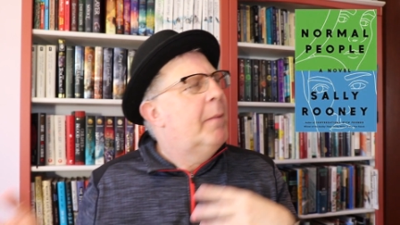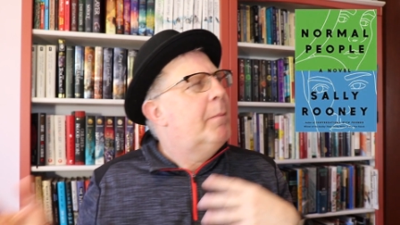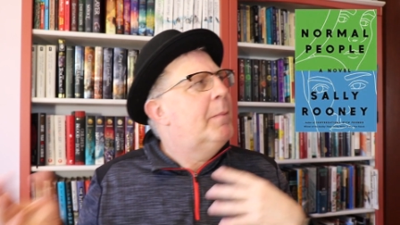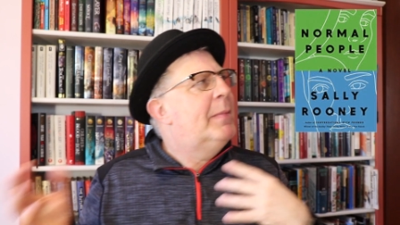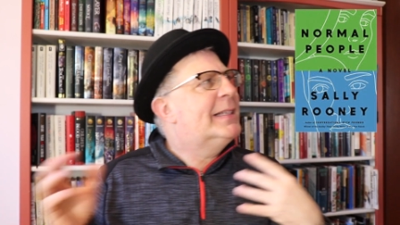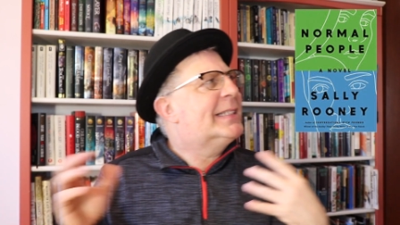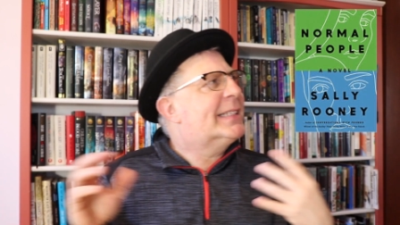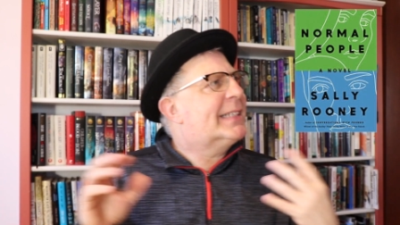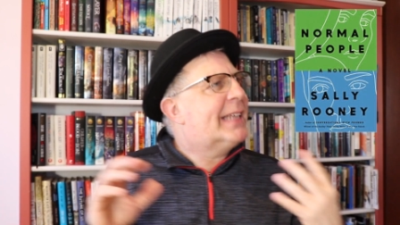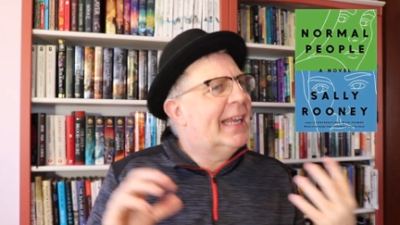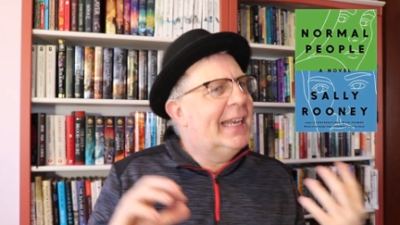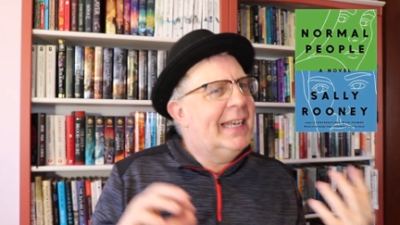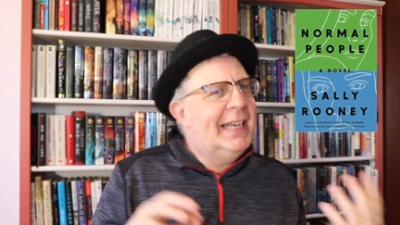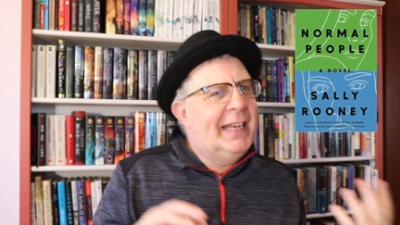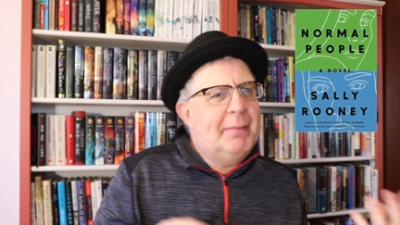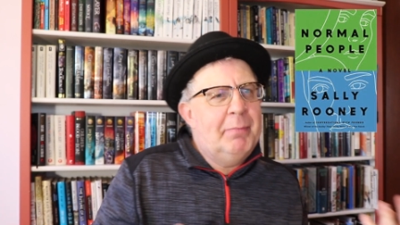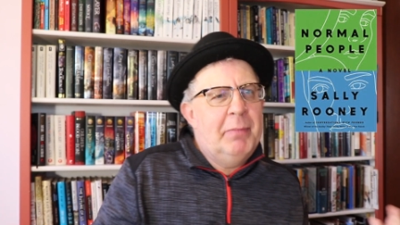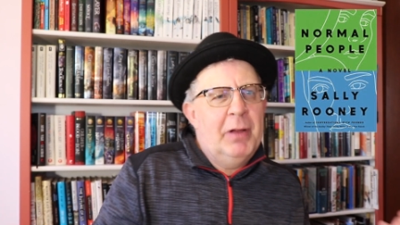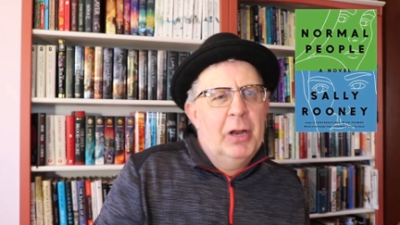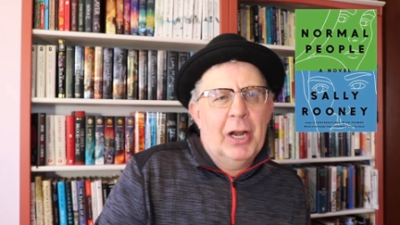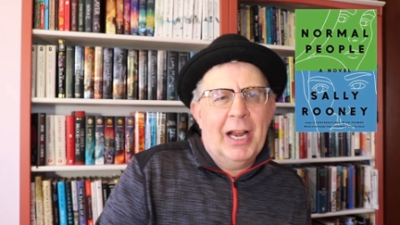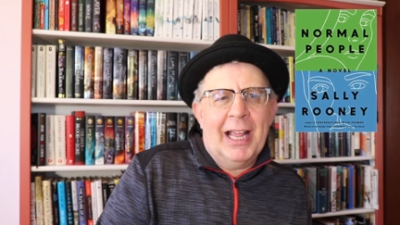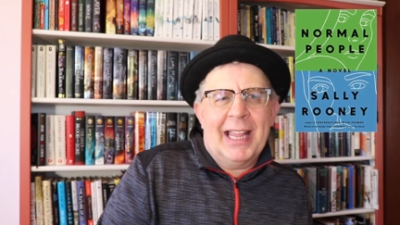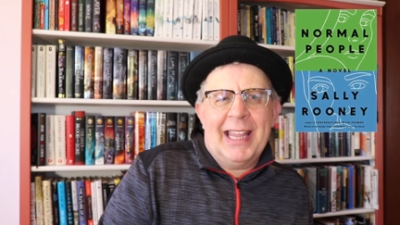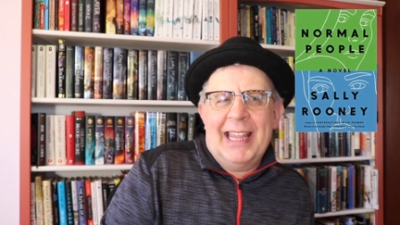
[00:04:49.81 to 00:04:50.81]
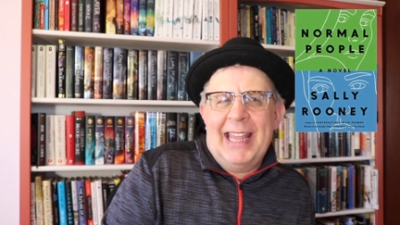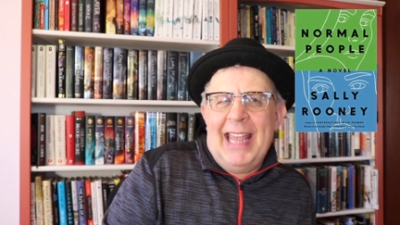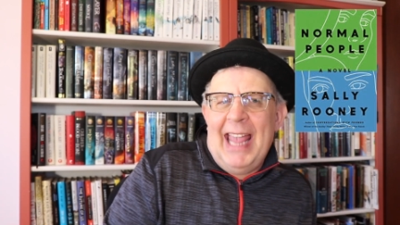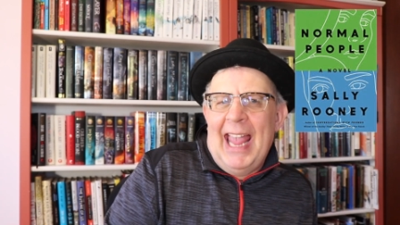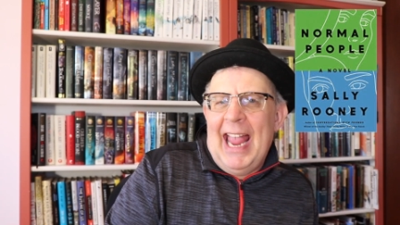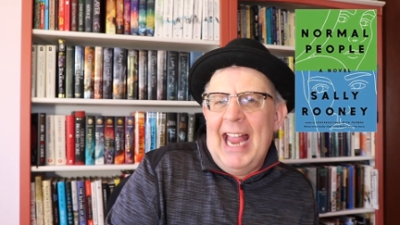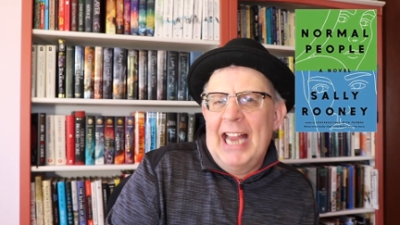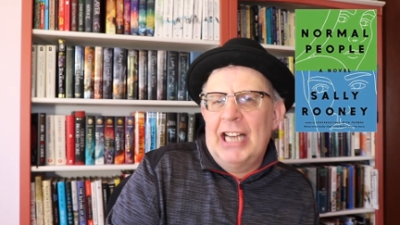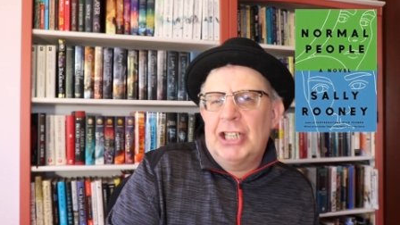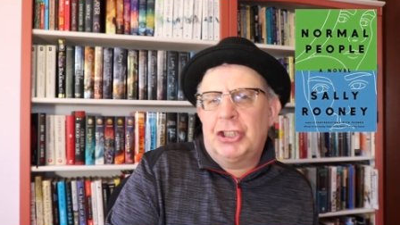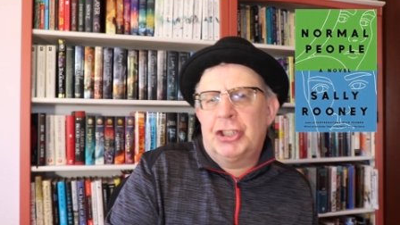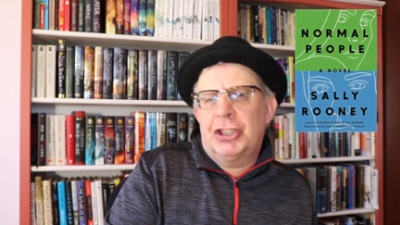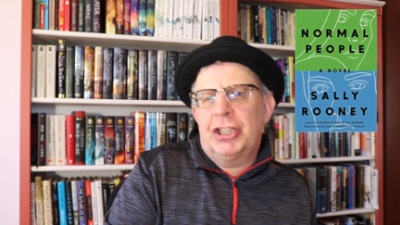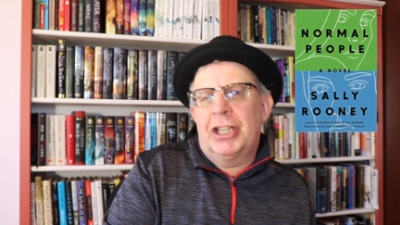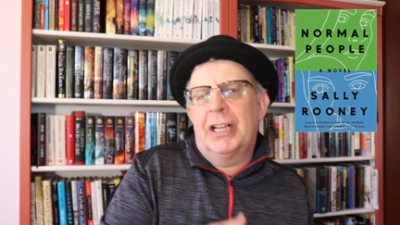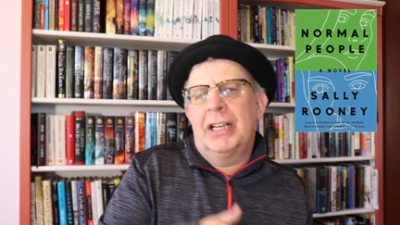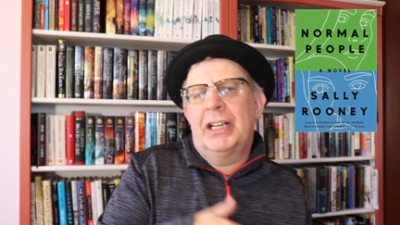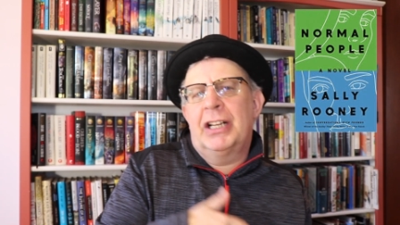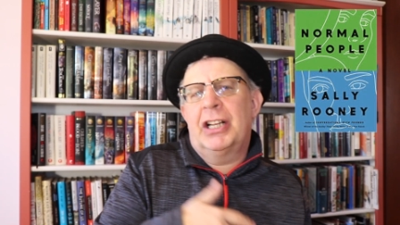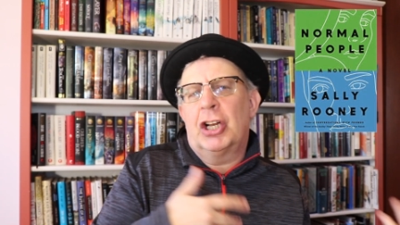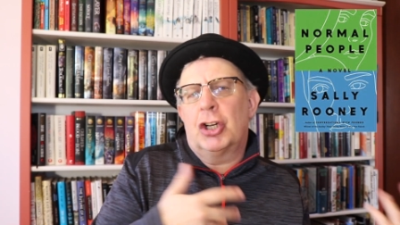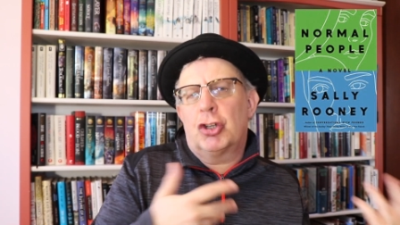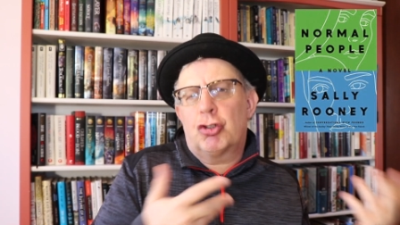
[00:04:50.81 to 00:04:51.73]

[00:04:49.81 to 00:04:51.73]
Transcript: miscommunication,